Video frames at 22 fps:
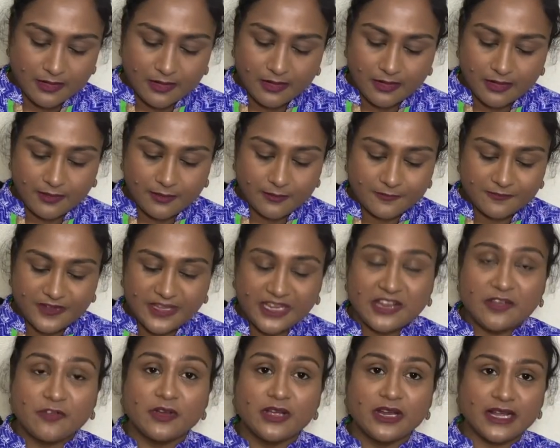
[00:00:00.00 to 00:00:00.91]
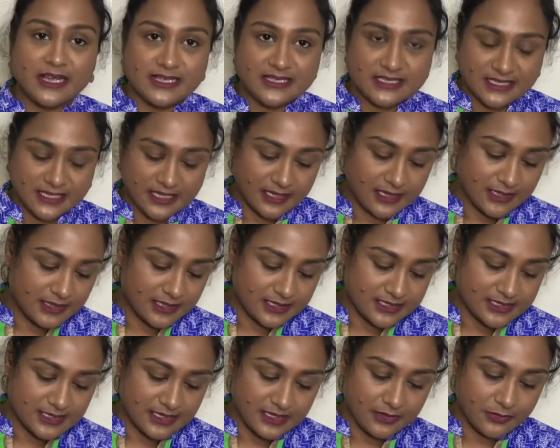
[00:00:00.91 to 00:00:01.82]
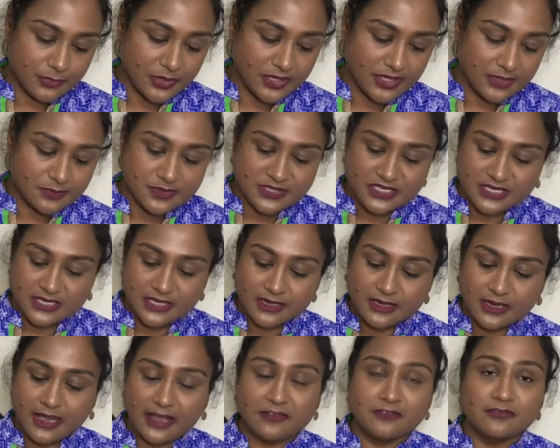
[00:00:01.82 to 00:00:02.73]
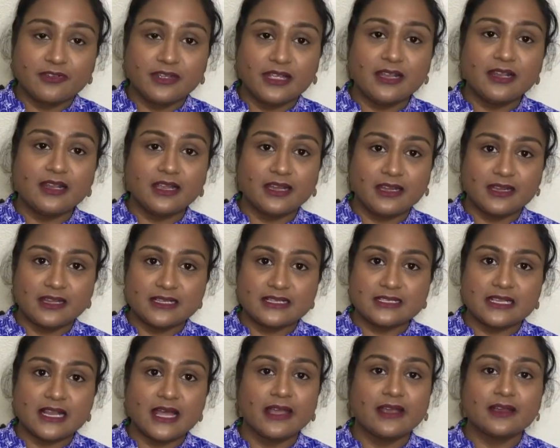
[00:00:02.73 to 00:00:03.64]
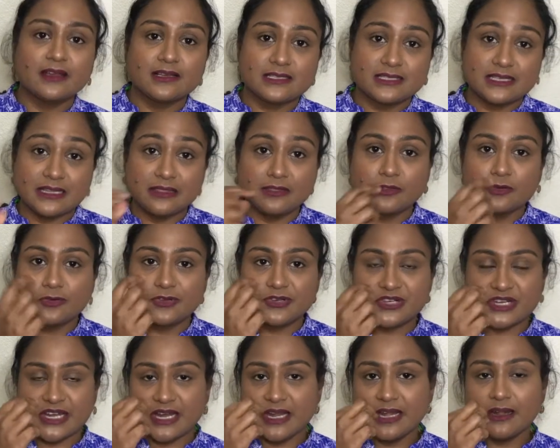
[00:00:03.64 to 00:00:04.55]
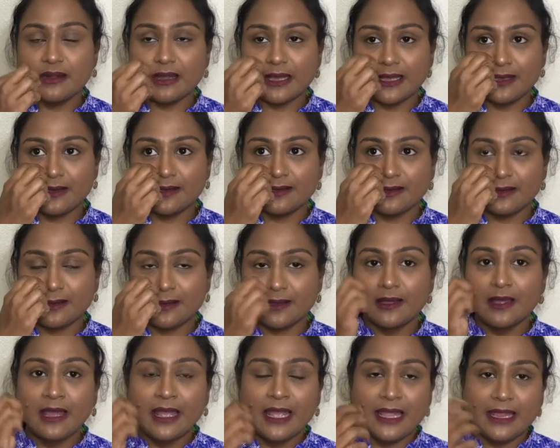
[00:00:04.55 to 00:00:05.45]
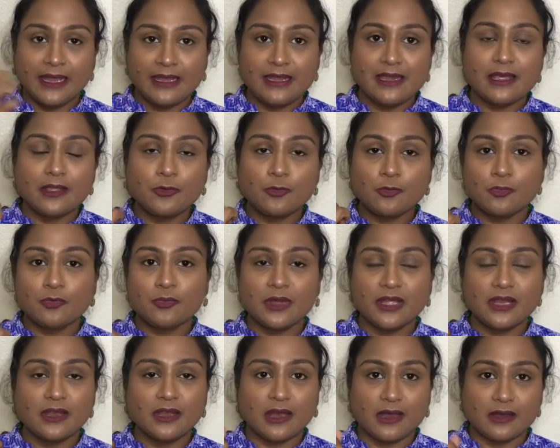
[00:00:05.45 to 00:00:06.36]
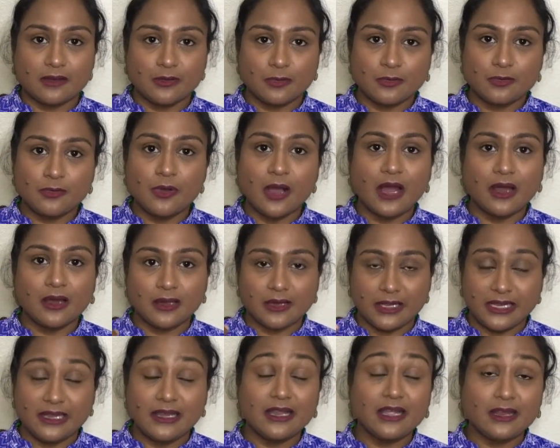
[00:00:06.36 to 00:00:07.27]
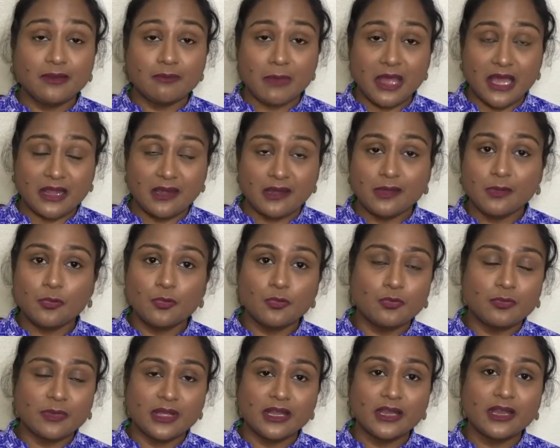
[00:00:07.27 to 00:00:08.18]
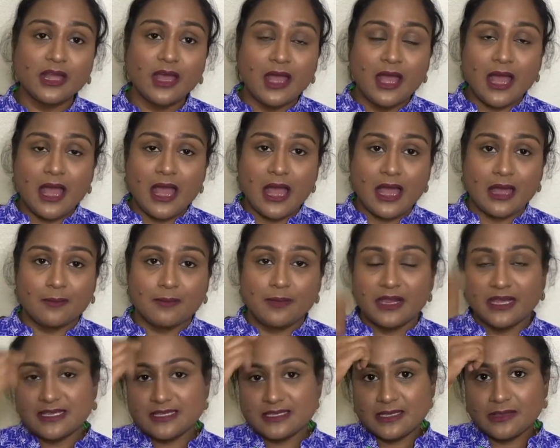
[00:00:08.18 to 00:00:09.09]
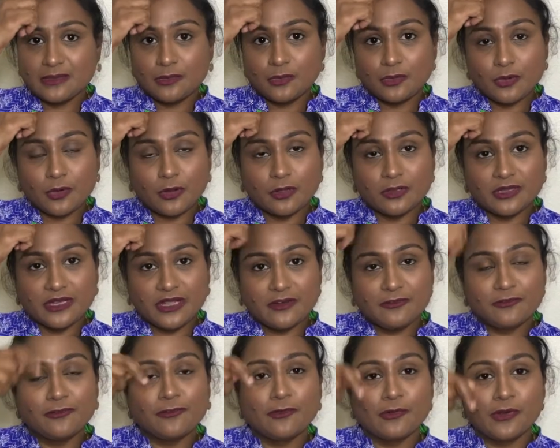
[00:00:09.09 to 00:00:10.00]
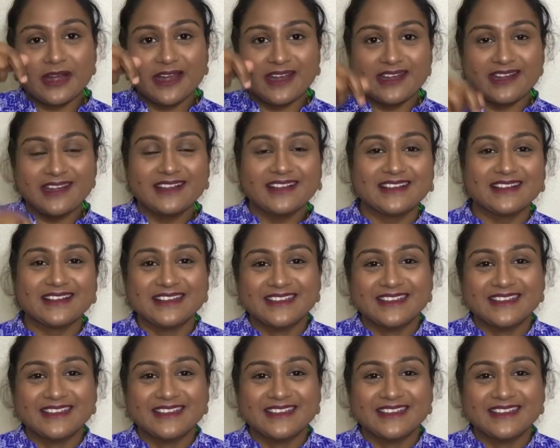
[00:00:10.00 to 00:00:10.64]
uh, whenever I see this liquid lipstick, I feel it is like a sindoor shade, like uh, Indian women uh, who are Indian married women apply Sindoor on their forehead.